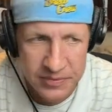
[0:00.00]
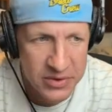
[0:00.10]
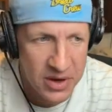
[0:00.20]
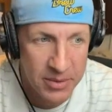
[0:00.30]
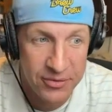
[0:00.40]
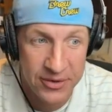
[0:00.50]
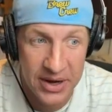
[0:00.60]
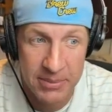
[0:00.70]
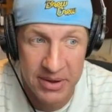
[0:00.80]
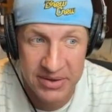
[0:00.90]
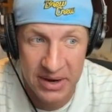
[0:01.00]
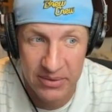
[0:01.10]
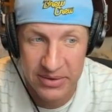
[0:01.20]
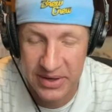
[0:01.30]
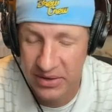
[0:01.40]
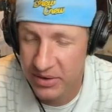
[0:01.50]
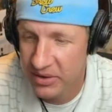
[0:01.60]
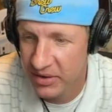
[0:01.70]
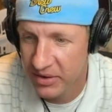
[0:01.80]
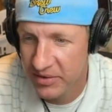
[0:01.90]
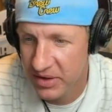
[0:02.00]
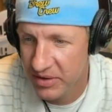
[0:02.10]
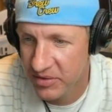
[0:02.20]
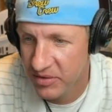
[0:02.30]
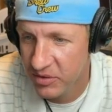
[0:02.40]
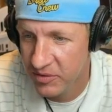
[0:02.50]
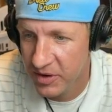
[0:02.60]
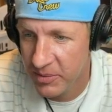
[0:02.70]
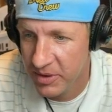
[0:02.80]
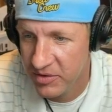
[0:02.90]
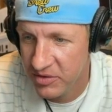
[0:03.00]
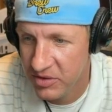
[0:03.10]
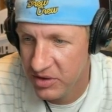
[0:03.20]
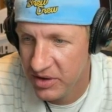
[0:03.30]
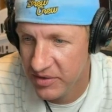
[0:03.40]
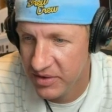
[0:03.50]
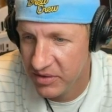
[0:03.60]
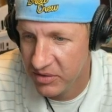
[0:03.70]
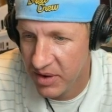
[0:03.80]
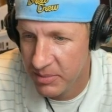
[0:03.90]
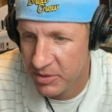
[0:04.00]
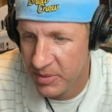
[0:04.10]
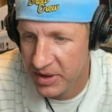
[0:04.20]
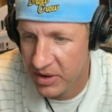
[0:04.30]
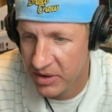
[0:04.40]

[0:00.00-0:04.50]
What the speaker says: You almost forget about Tyrone Taylor because he doesn't do very much and he doesn't grab too many